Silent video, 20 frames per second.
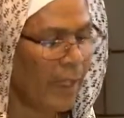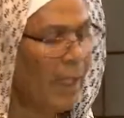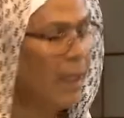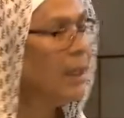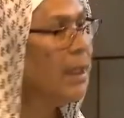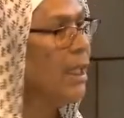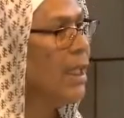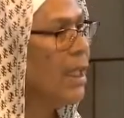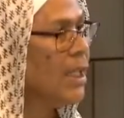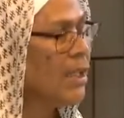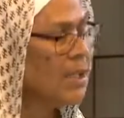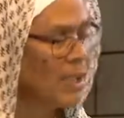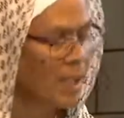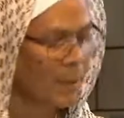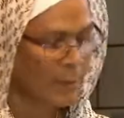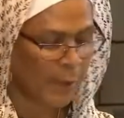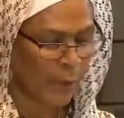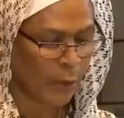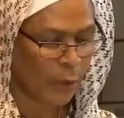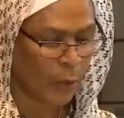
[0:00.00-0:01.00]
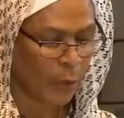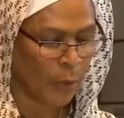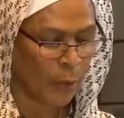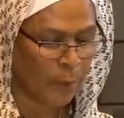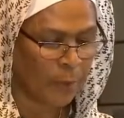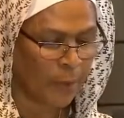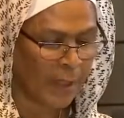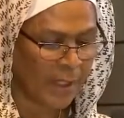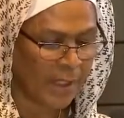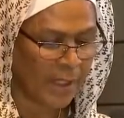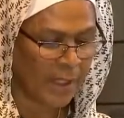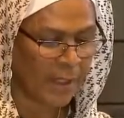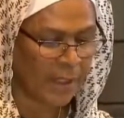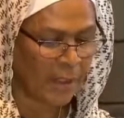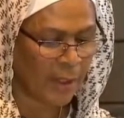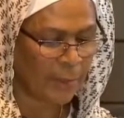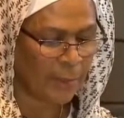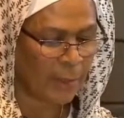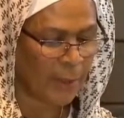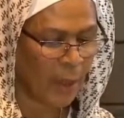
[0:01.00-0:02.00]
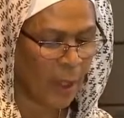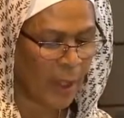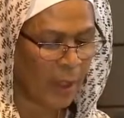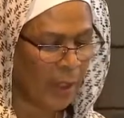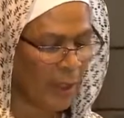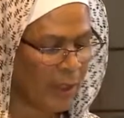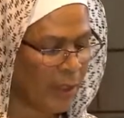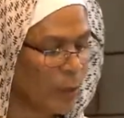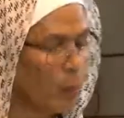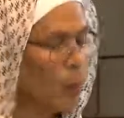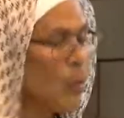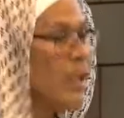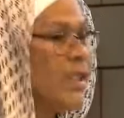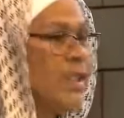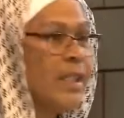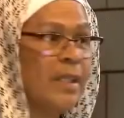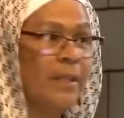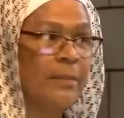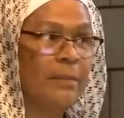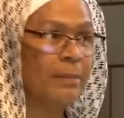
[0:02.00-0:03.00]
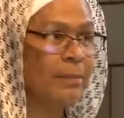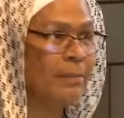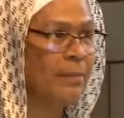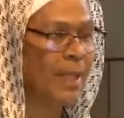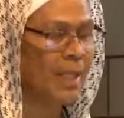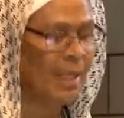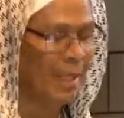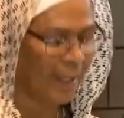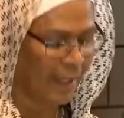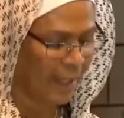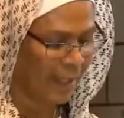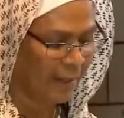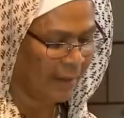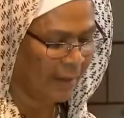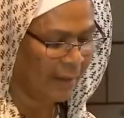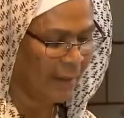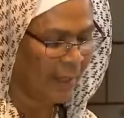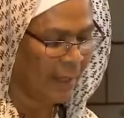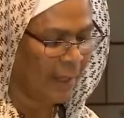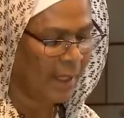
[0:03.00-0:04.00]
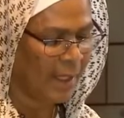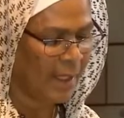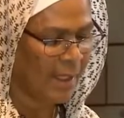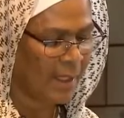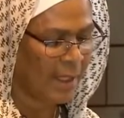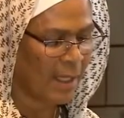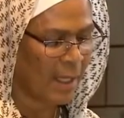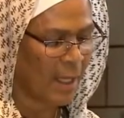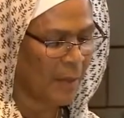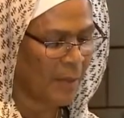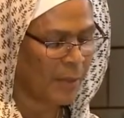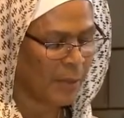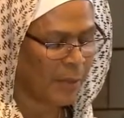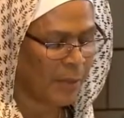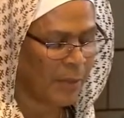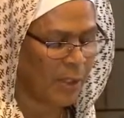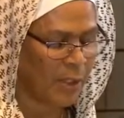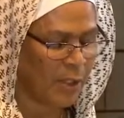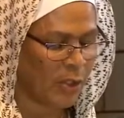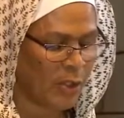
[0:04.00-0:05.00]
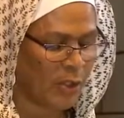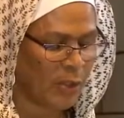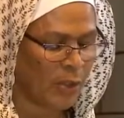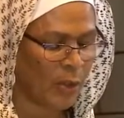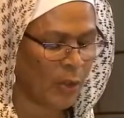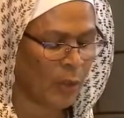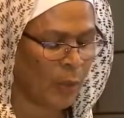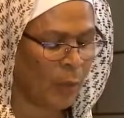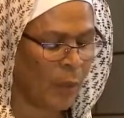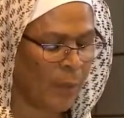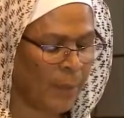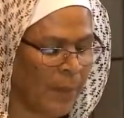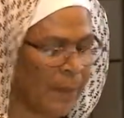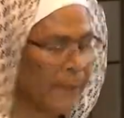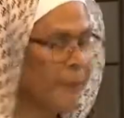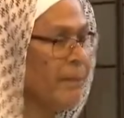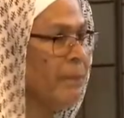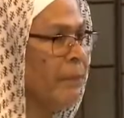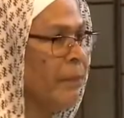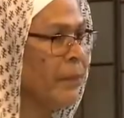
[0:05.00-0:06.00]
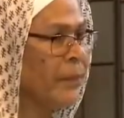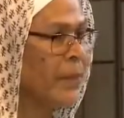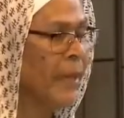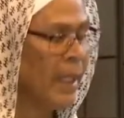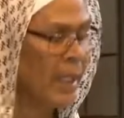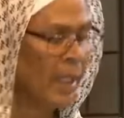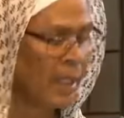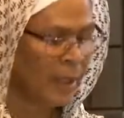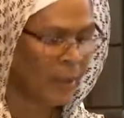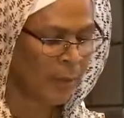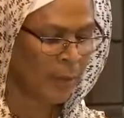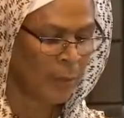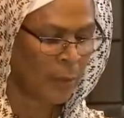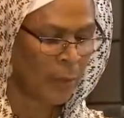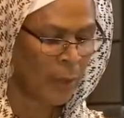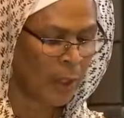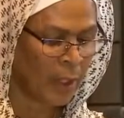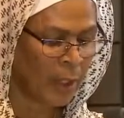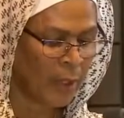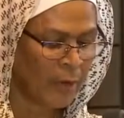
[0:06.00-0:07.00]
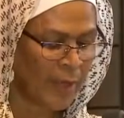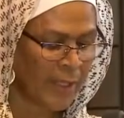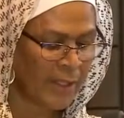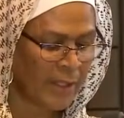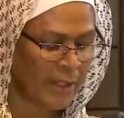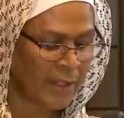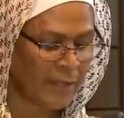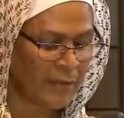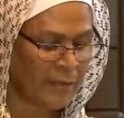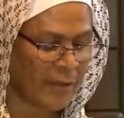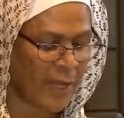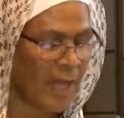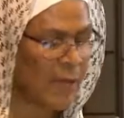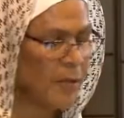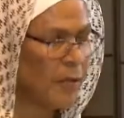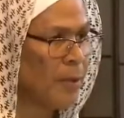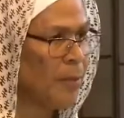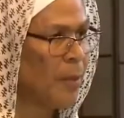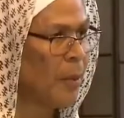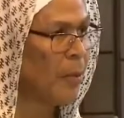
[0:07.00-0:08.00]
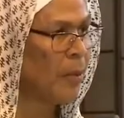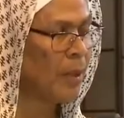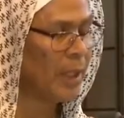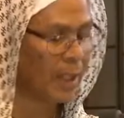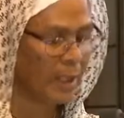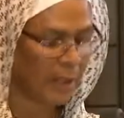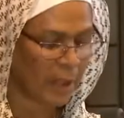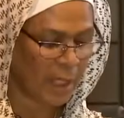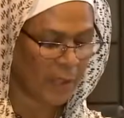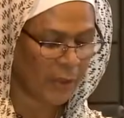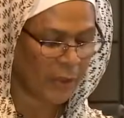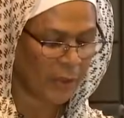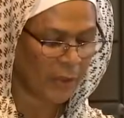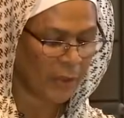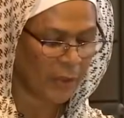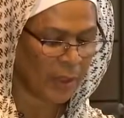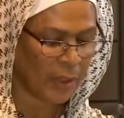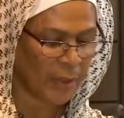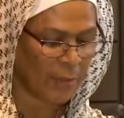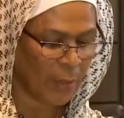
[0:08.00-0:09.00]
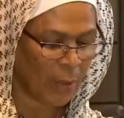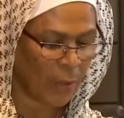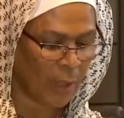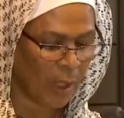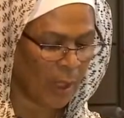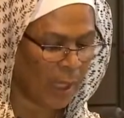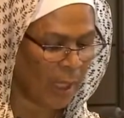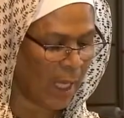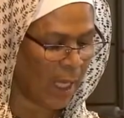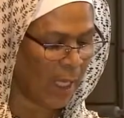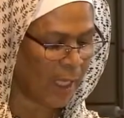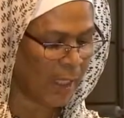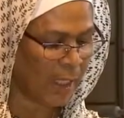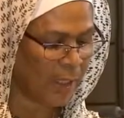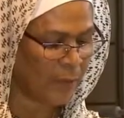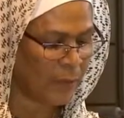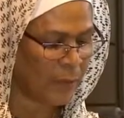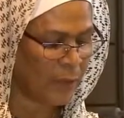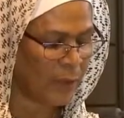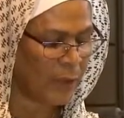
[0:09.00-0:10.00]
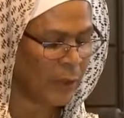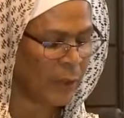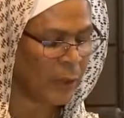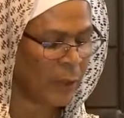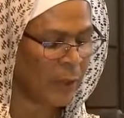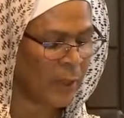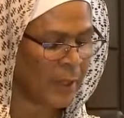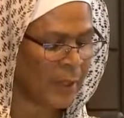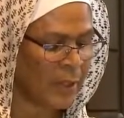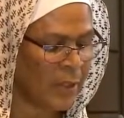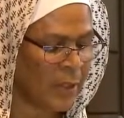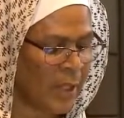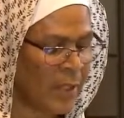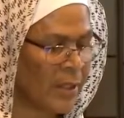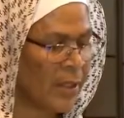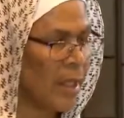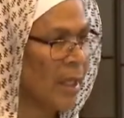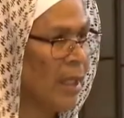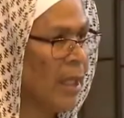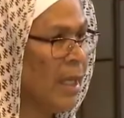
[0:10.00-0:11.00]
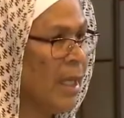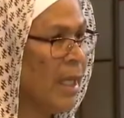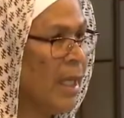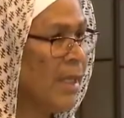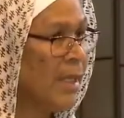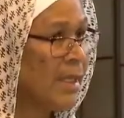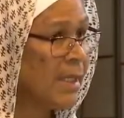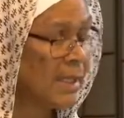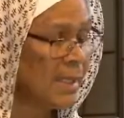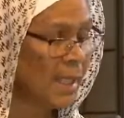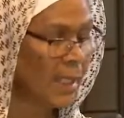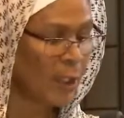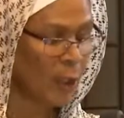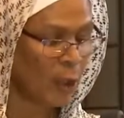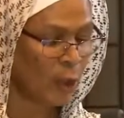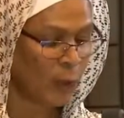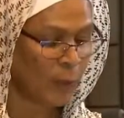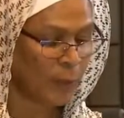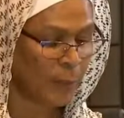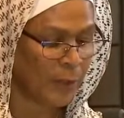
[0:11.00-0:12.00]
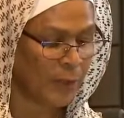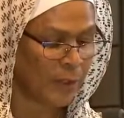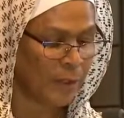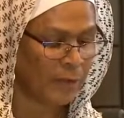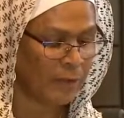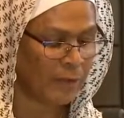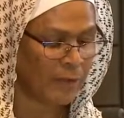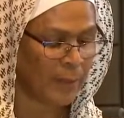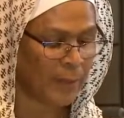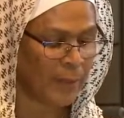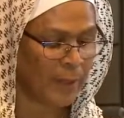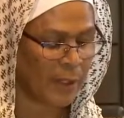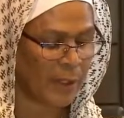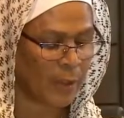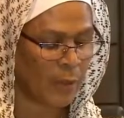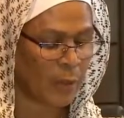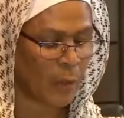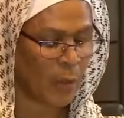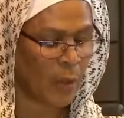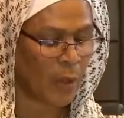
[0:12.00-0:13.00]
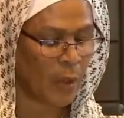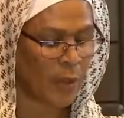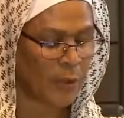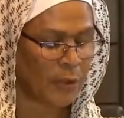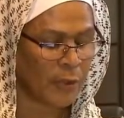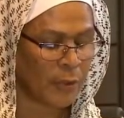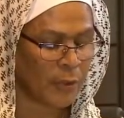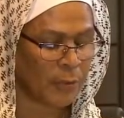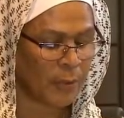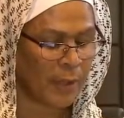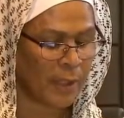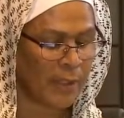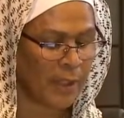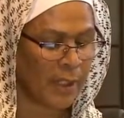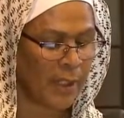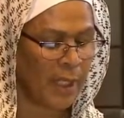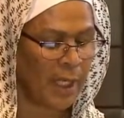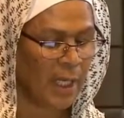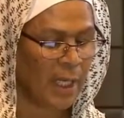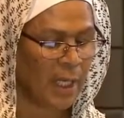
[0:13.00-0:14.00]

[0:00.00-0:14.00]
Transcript: The Islamists who were present applauded the wisdom behind Islam's position on women. The more aggressive, outspoken, and certainly more aligned with the UN agenda, secular Muslim feminists were also present